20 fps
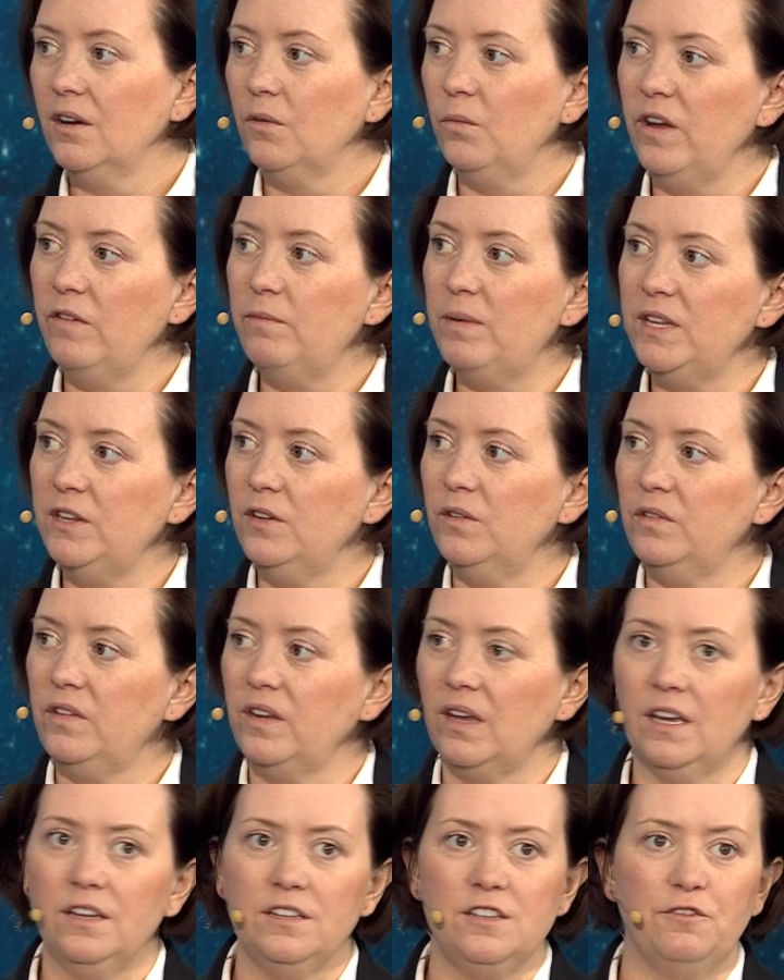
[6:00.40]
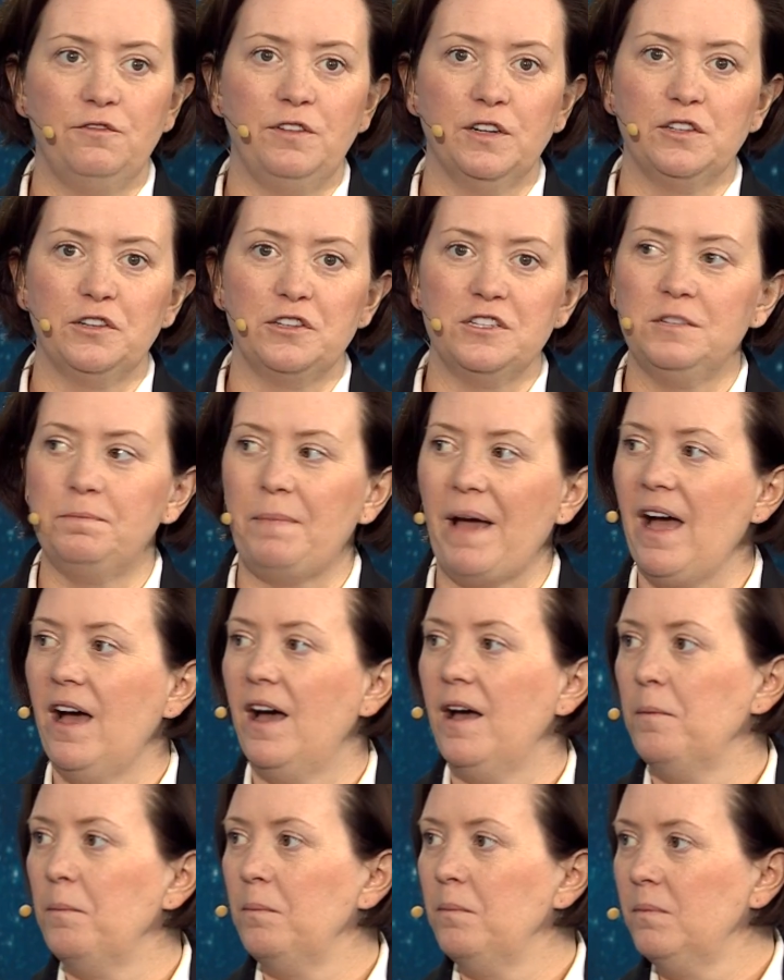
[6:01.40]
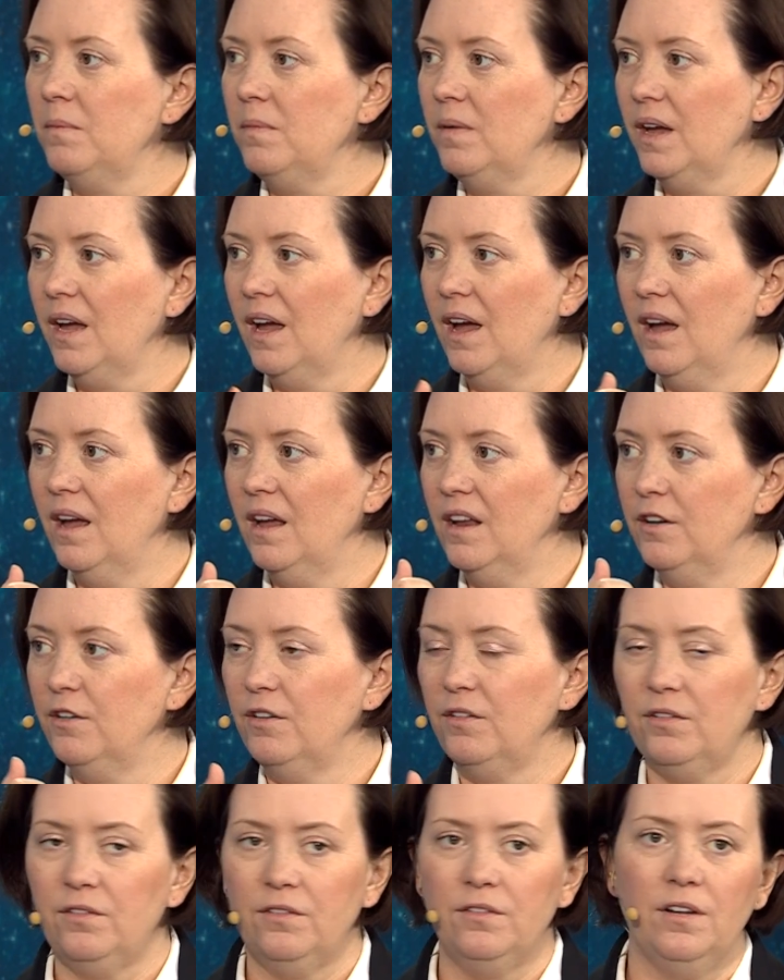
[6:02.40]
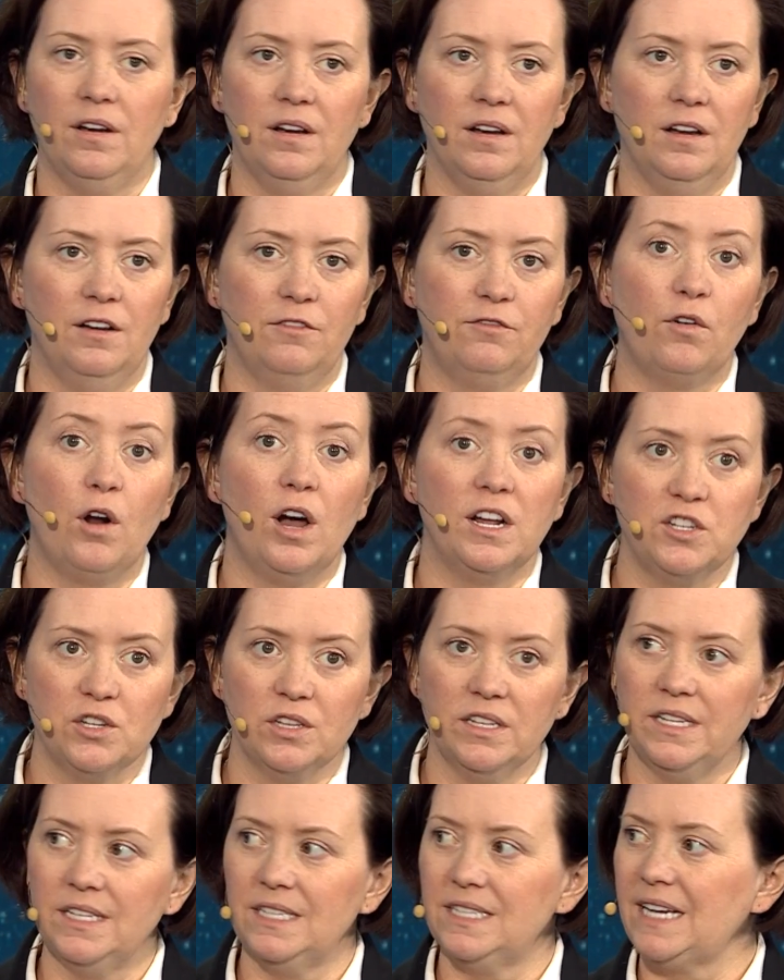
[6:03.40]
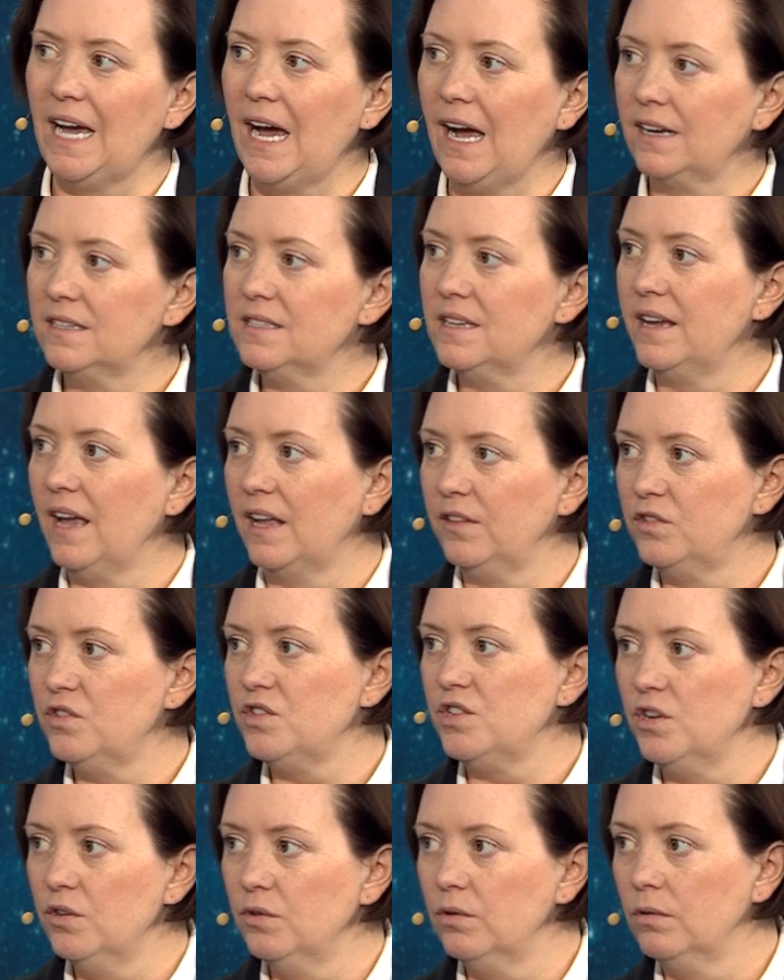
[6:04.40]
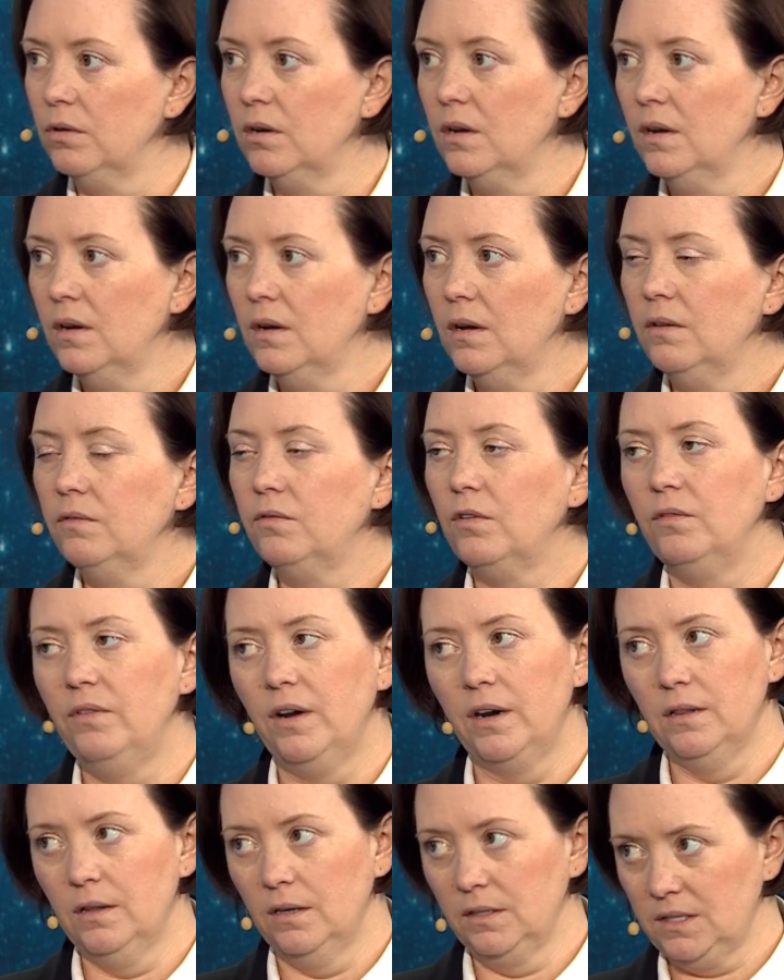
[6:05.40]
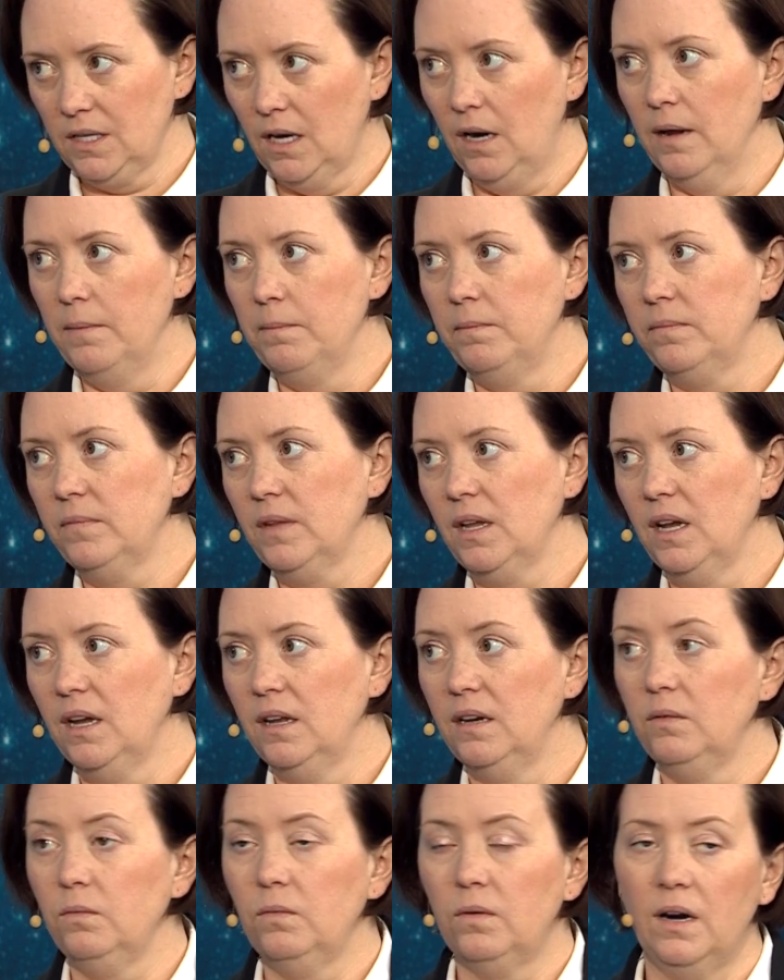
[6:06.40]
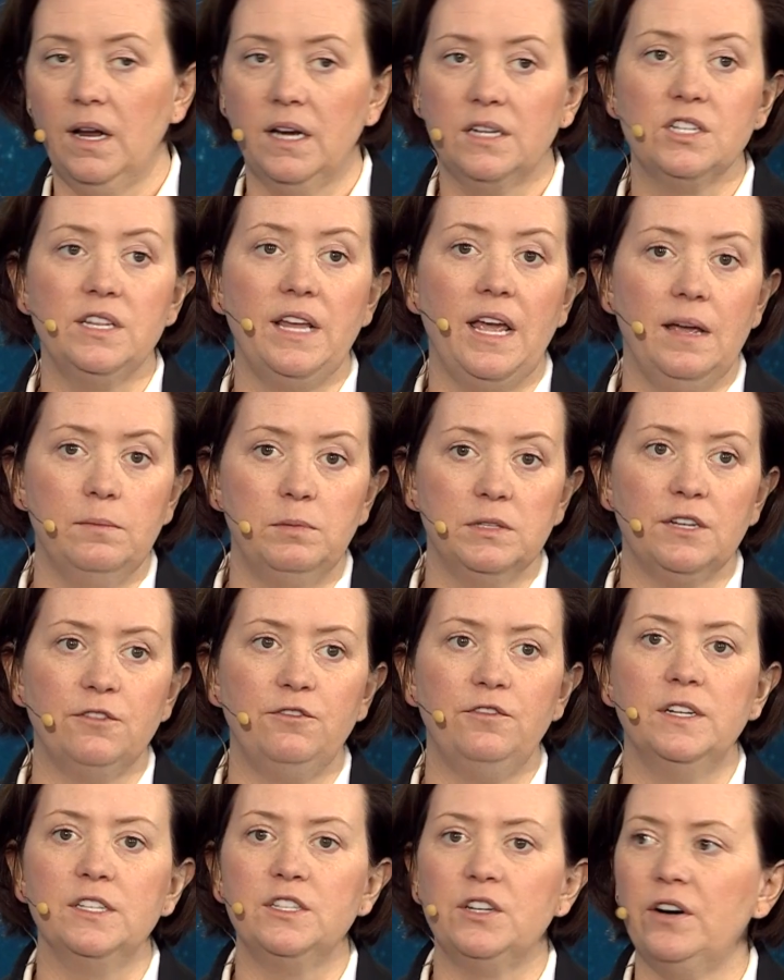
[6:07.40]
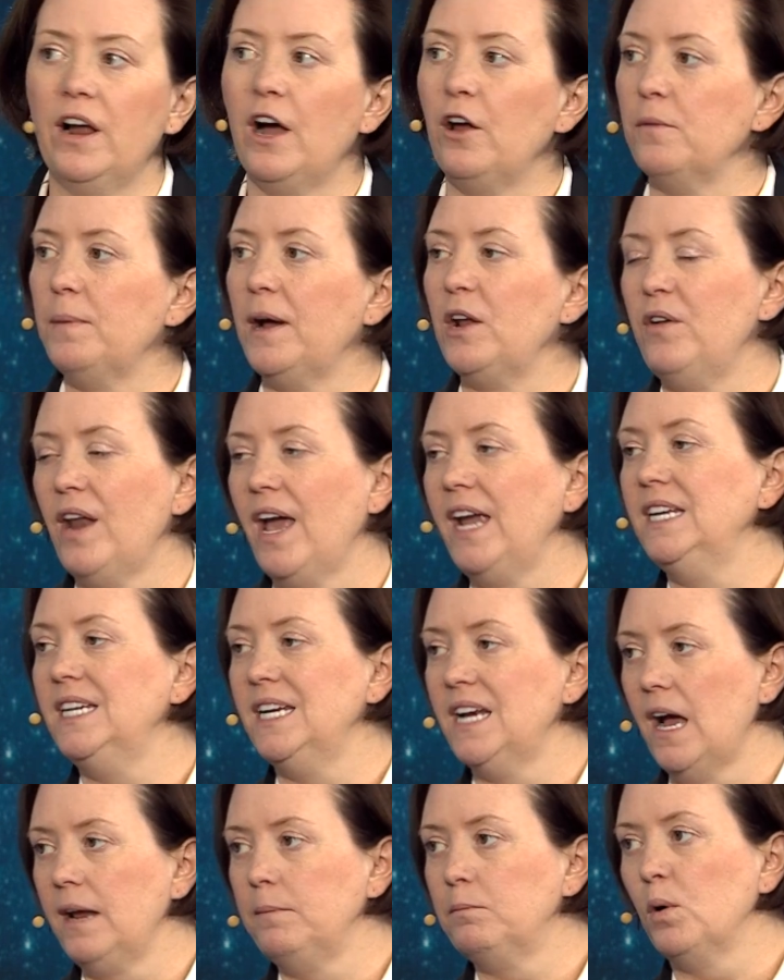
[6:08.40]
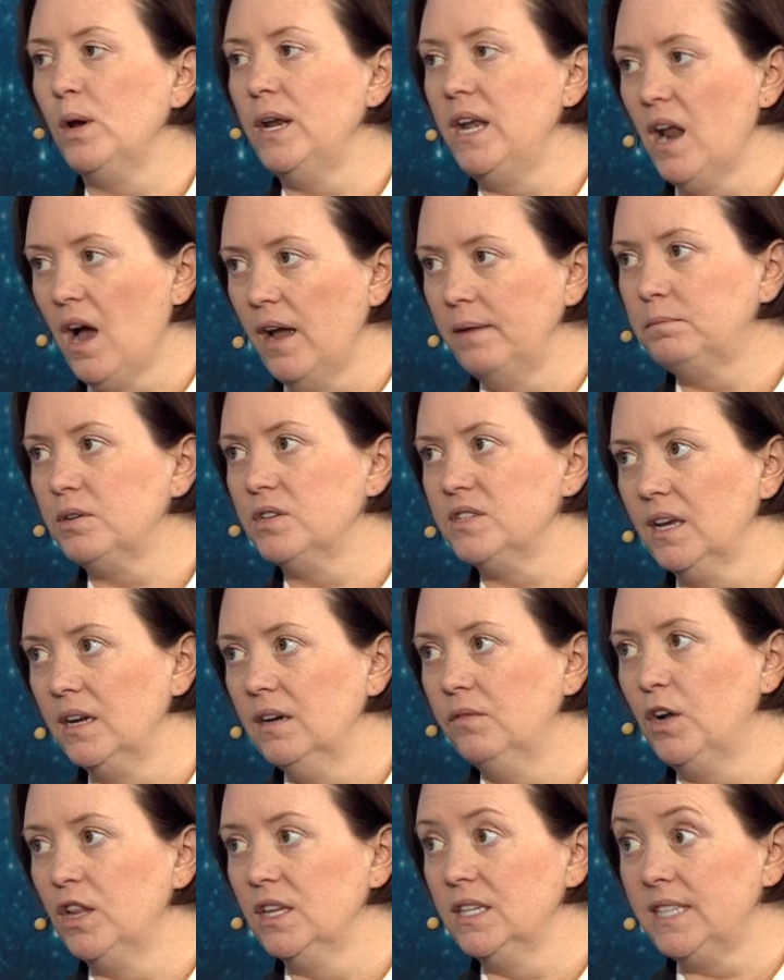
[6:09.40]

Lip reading: we've been using it to filter spam and fraudulent attacks against you for a very long time. And we're actually able to filter out about 99.9% of all